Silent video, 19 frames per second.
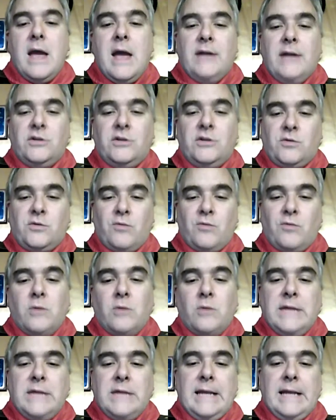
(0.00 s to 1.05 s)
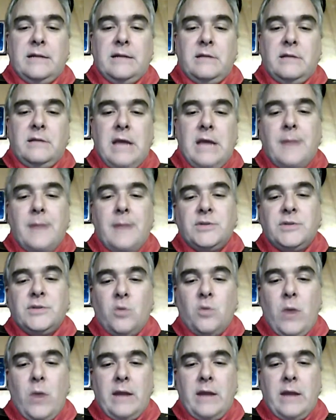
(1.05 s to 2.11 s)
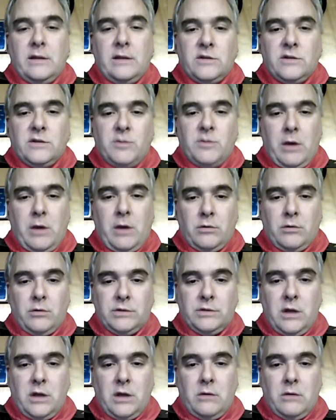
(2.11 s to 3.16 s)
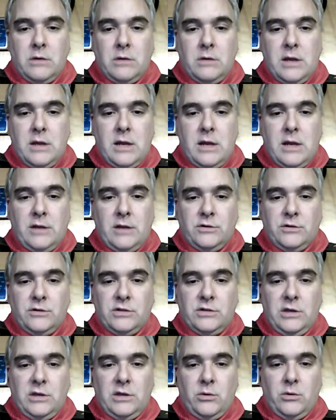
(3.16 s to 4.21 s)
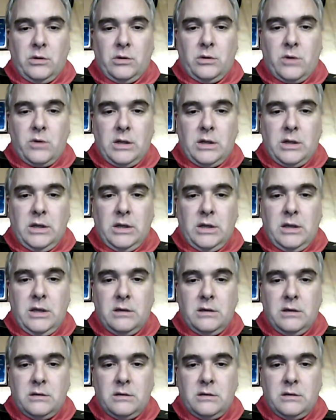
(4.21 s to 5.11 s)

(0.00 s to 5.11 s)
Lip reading: and just rotate it the opposite way that the spirals go. And you'll see it will quickly